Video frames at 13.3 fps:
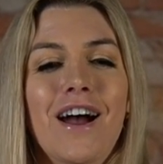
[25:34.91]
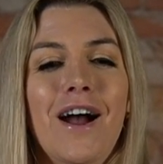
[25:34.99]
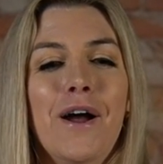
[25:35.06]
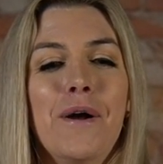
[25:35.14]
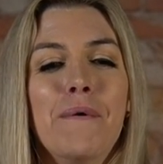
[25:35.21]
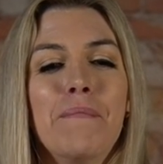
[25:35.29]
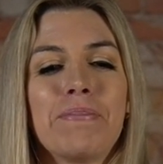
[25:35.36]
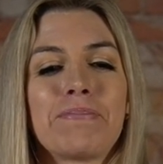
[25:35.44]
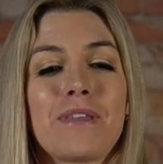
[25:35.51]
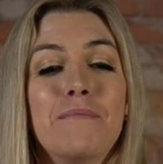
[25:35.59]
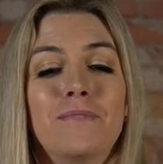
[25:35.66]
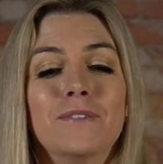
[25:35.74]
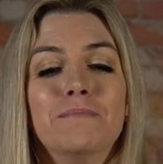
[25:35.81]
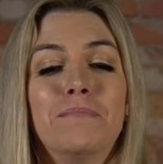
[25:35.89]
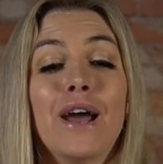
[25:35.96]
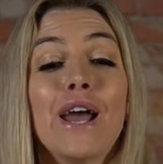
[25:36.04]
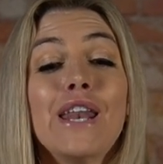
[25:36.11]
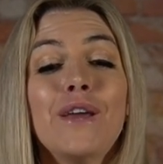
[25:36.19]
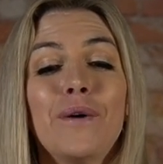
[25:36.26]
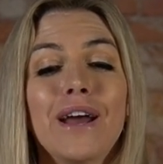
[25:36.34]
Um,
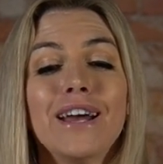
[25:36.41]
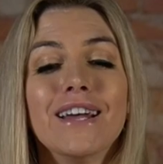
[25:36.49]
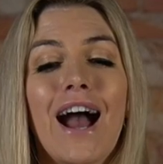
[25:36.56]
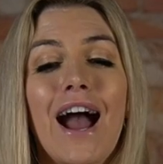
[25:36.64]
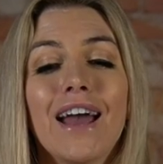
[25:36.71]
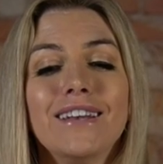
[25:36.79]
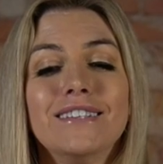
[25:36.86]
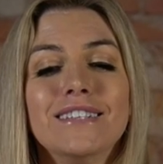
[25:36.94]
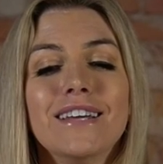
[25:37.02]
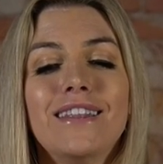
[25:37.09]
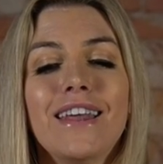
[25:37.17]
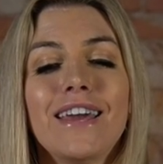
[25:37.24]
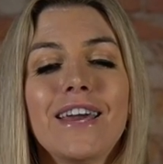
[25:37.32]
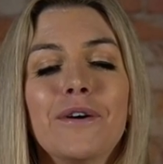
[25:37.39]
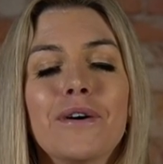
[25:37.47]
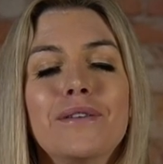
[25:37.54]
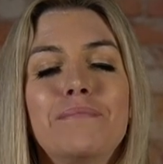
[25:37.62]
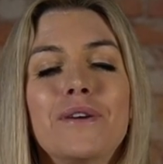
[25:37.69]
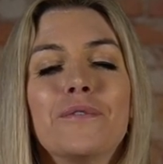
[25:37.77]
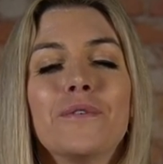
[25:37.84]
but anyway, I did think it
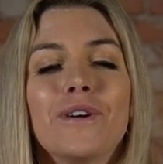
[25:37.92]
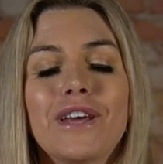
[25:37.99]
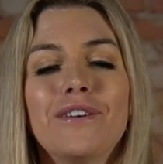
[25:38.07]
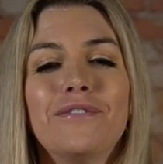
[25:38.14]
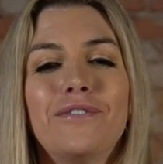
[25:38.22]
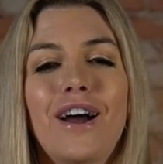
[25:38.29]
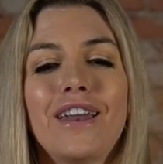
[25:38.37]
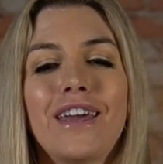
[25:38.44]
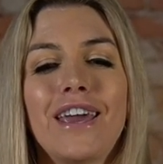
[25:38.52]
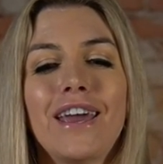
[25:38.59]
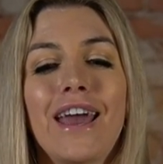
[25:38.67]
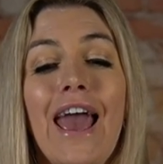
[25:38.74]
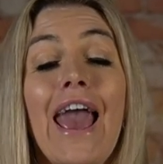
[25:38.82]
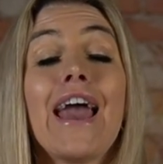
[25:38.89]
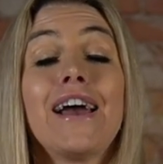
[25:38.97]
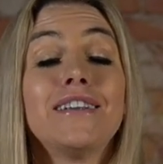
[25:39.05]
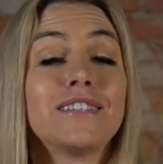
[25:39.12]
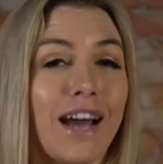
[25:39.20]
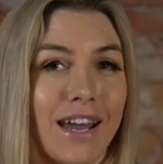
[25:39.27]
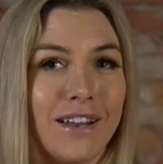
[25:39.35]
would be really funny
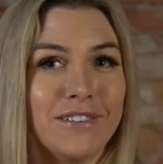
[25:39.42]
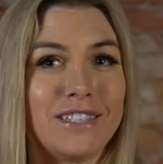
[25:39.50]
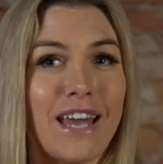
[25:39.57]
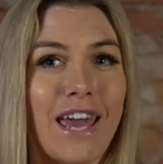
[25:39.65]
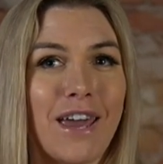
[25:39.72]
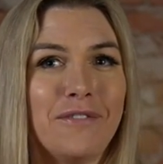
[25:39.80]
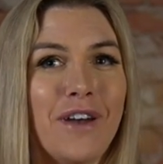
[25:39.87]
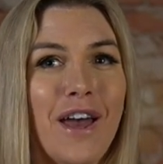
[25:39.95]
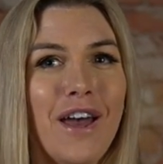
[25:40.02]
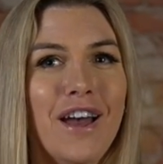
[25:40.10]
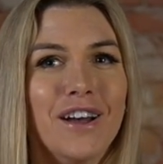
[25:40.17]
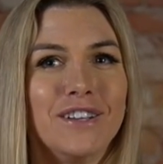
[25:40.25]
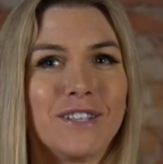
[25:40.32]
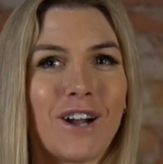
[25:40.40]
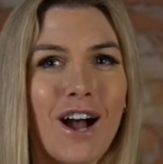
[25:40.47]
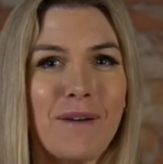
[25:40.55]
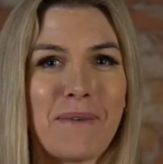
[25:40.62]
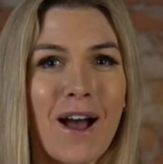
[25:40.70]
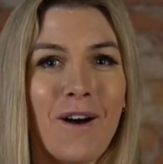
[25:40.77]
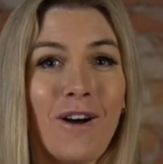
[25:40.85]
and kind of safe to
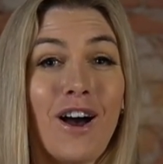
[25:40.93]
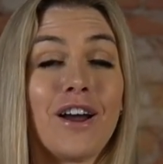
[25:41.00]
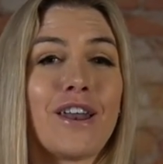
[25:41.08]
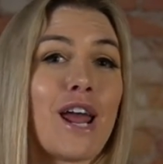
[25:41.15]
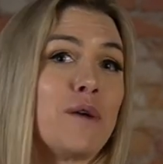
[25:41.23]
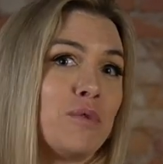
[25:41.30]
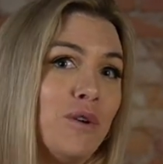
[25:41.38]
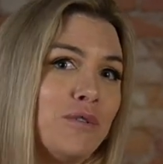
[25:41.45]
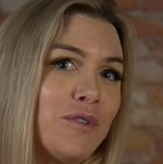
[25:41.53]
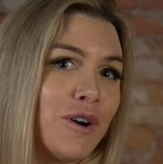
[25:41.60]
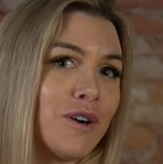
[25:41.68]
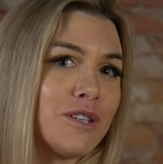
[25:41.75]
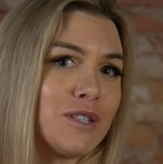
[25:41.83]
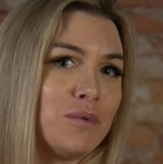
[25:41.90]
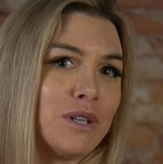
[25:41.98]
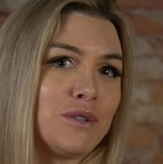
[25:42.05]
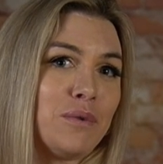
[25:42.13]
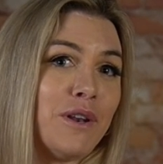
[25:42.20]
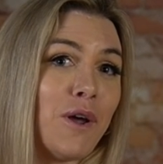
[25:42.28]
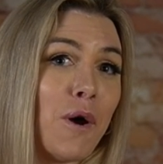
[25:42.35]
come out on April 1st,
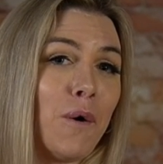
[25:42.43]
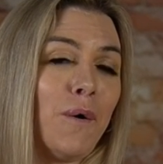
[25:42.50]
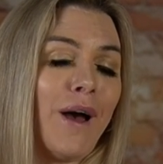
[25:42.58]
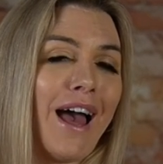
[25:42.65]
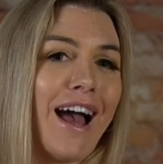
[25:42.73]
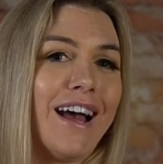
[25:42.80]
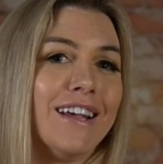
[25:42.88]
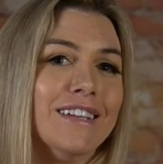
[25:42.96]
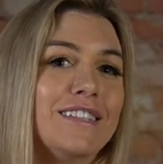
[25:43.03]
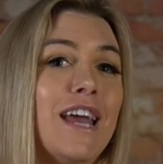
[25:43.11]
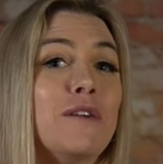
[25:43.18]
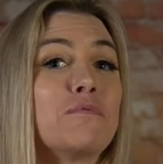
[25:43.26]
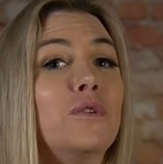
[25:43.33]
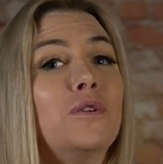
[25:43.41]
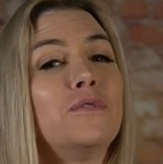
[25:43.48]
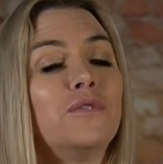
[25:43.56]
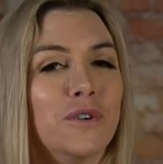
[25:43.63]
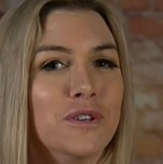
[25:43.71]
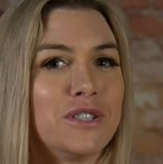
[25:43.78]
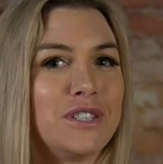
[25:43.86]
which we know as April
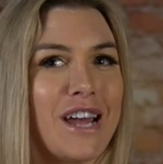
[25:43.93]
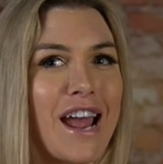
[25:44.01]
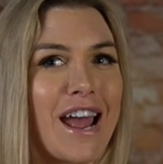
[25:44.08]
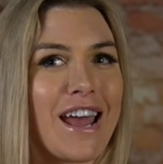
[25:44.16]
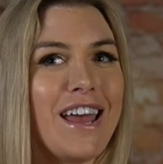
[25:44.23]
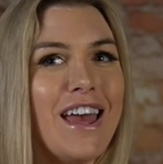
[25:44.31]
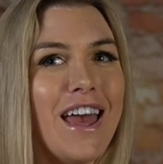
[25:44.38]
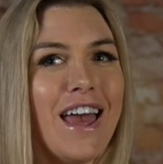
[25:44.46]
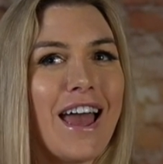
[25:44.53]
Fool's Day.